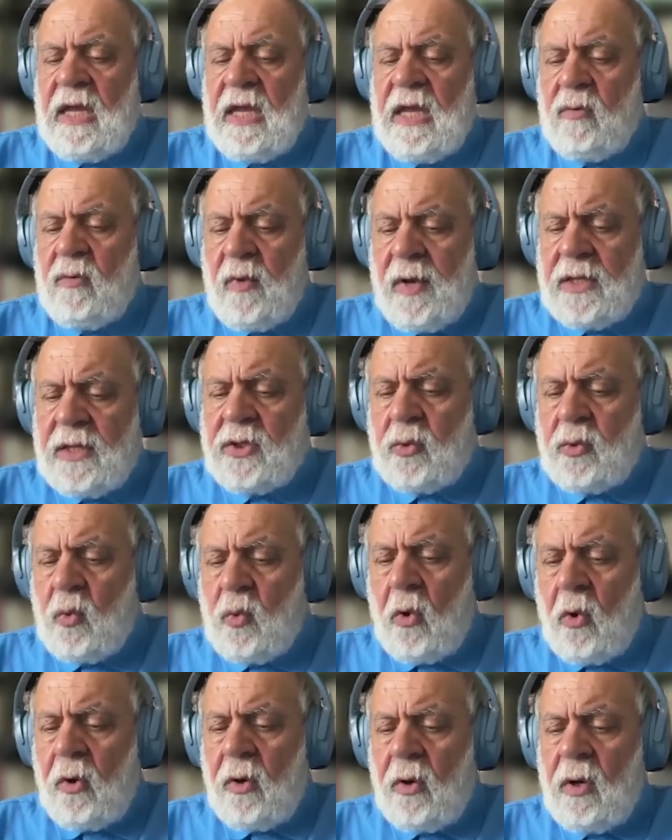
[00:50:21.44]
in which
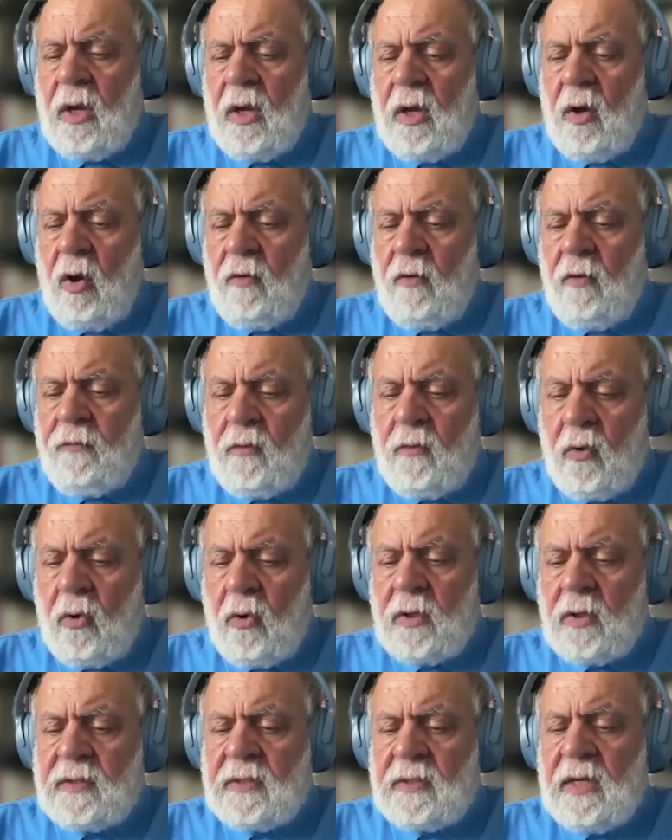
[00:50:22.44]
war, of
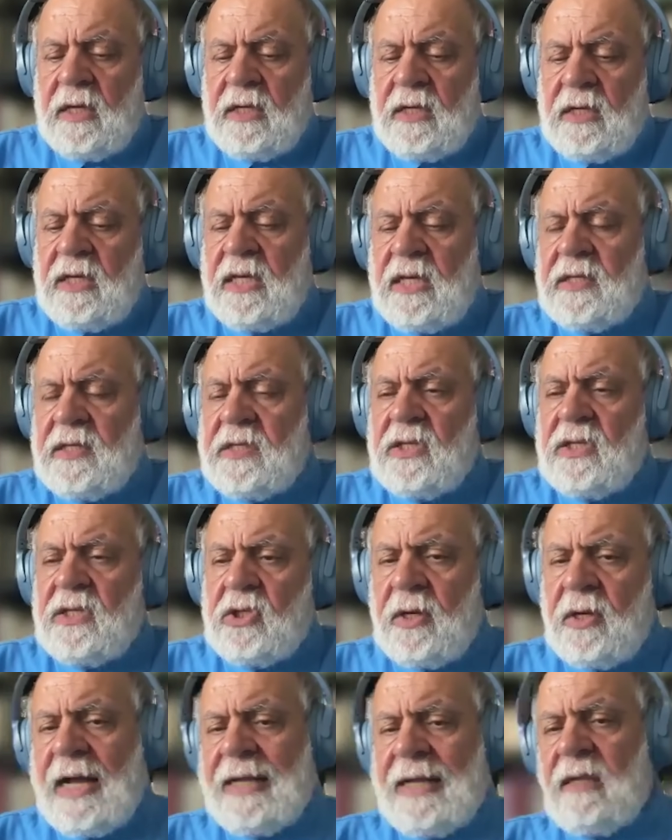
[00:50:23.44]
course,
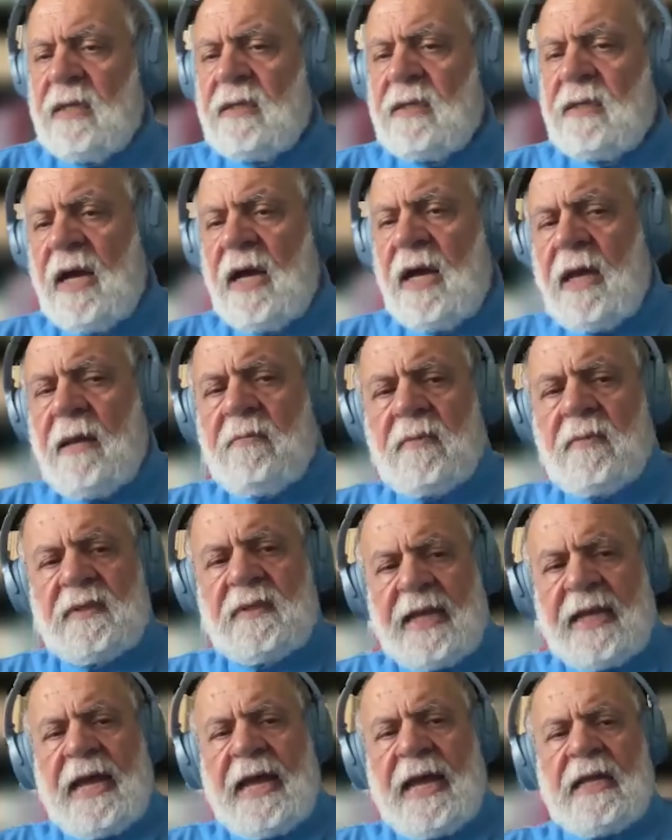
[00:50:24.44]
Kissinger at the time
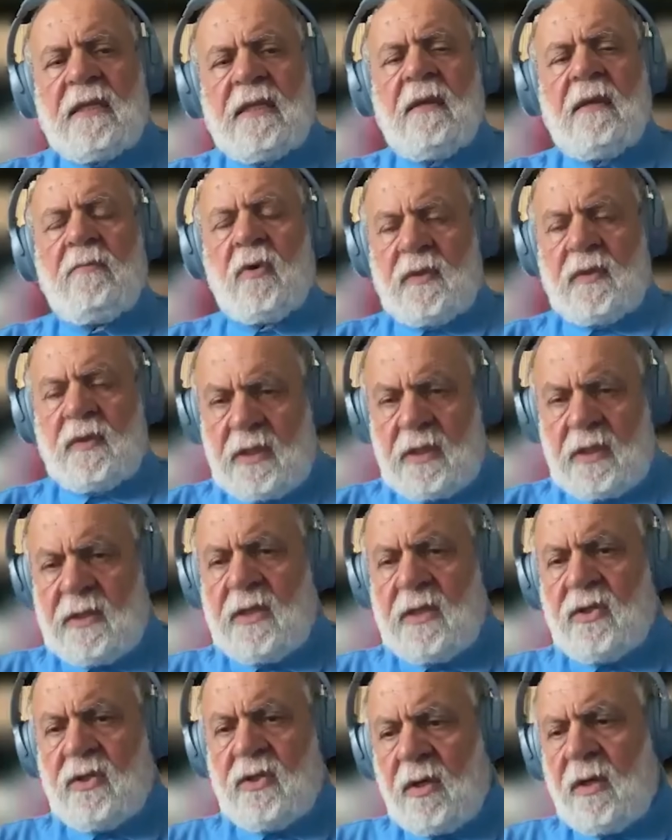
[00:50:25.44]
said, because
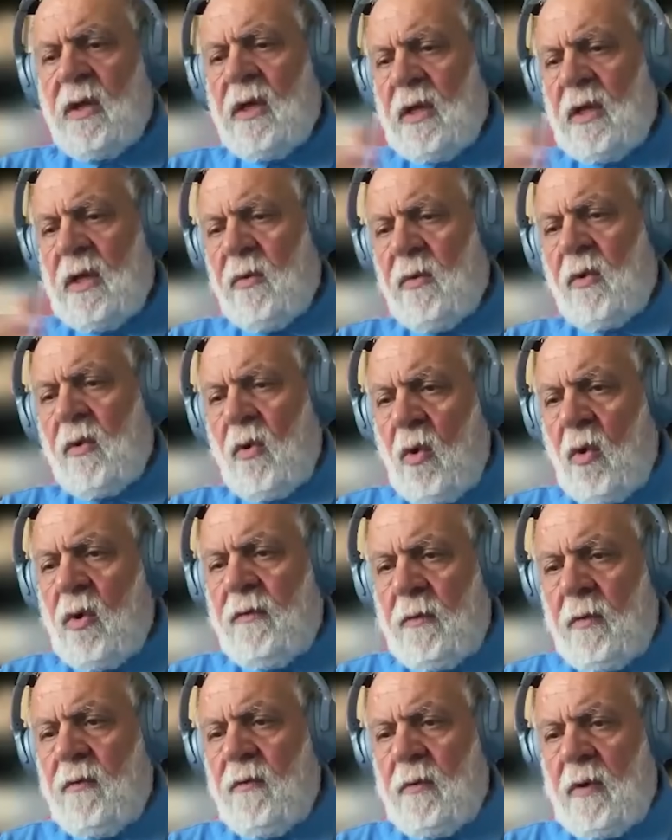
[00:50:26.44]
Kissinger, they were
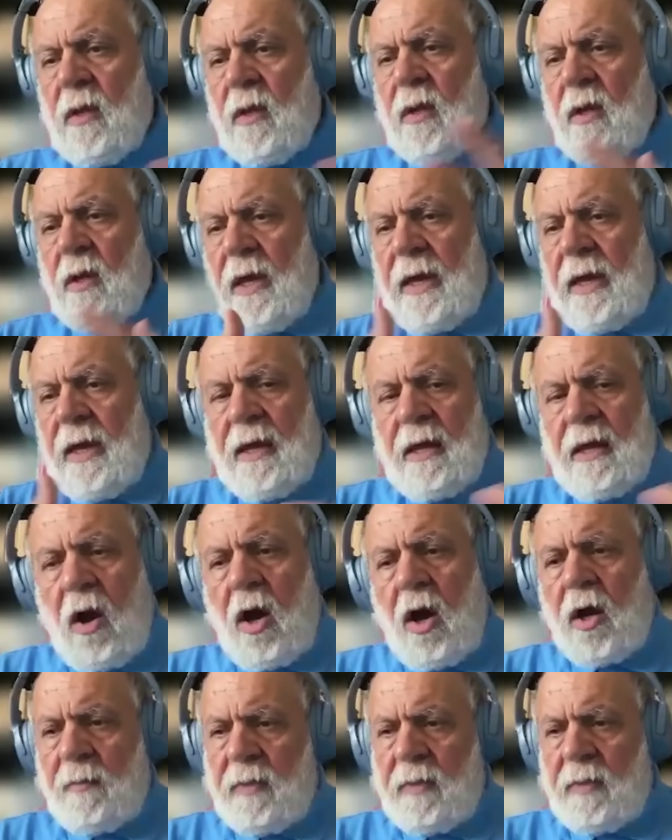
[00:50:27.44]
all
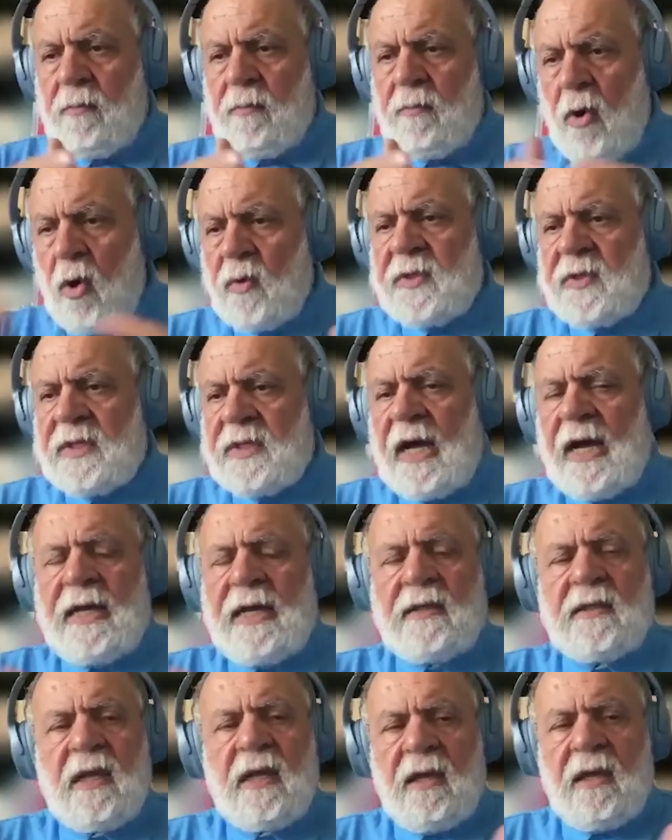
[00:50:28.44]
arming both
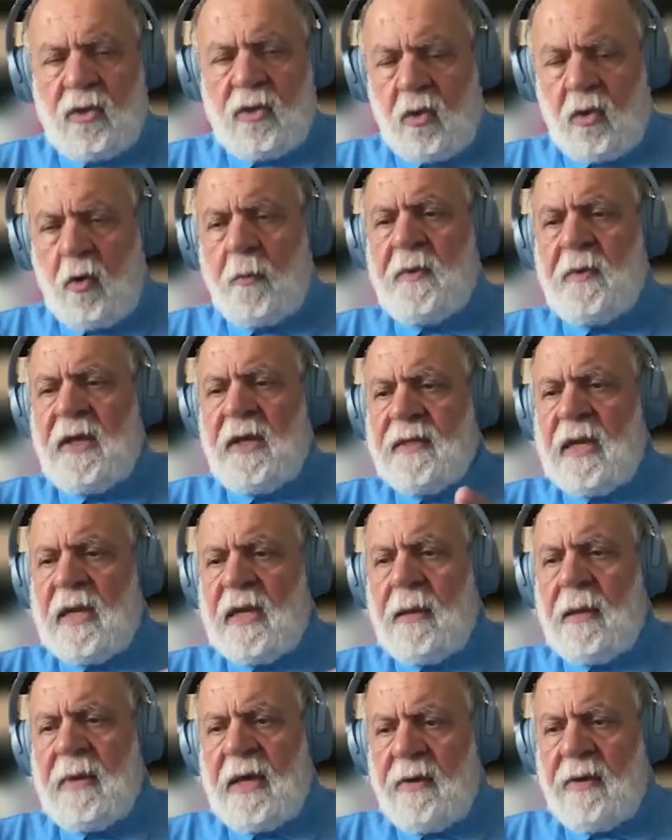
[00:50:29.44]
sides, Europeans
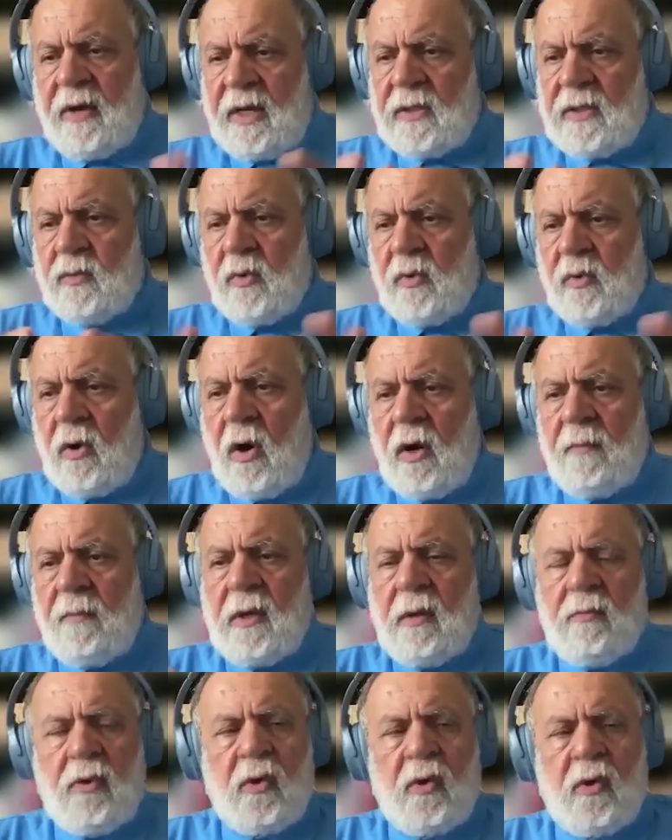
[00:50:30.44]
and Americans were
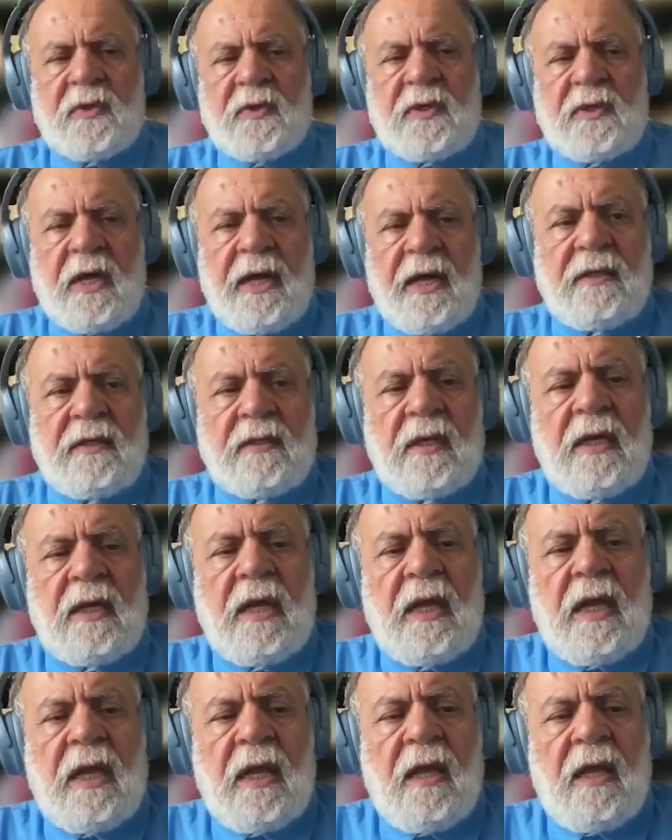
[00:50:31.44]
arming both sides.
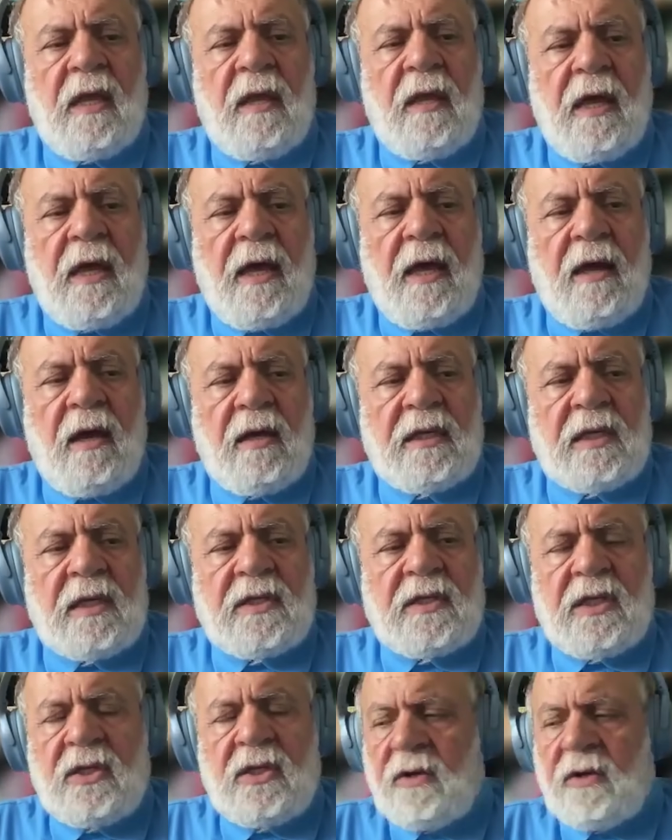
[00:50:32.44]

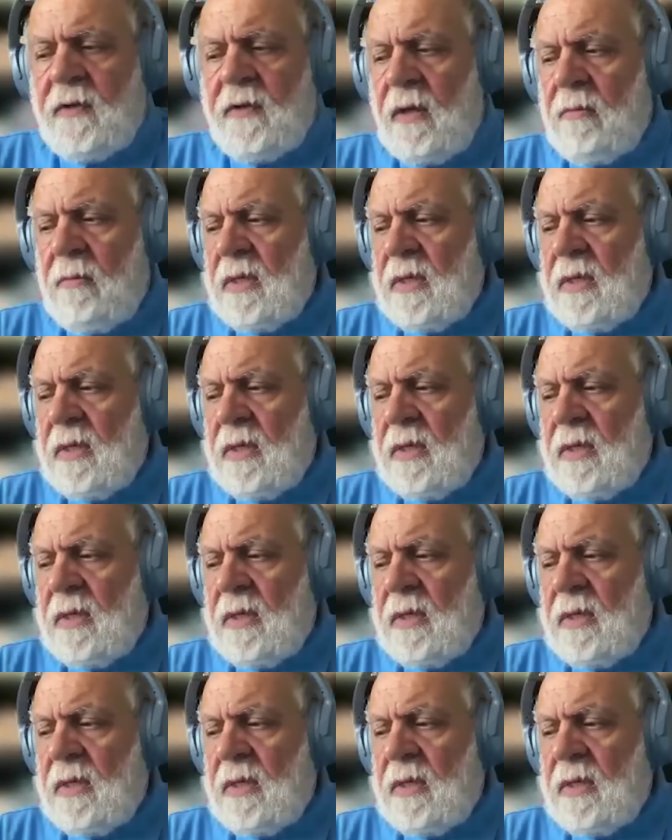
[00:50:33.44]
Kissinger